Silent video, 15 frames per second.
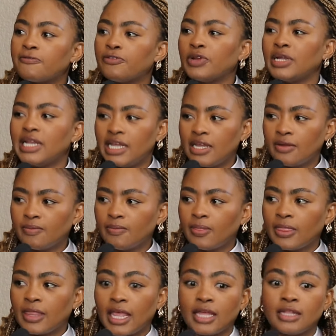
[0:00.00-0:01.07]
freely
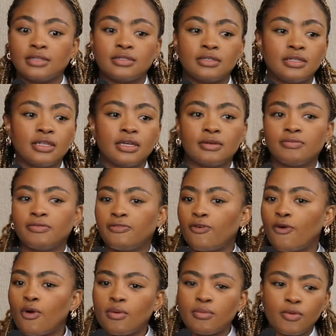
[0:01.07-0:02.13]
yeah. in the
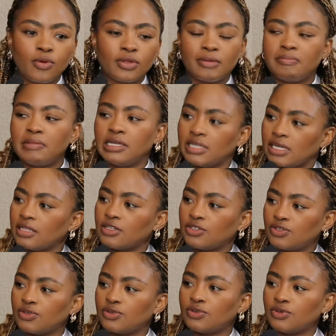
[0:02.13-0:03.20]
form or the media
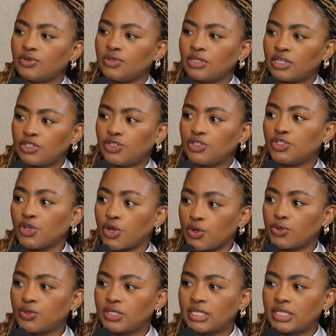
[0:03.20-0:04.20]
that you that you chose.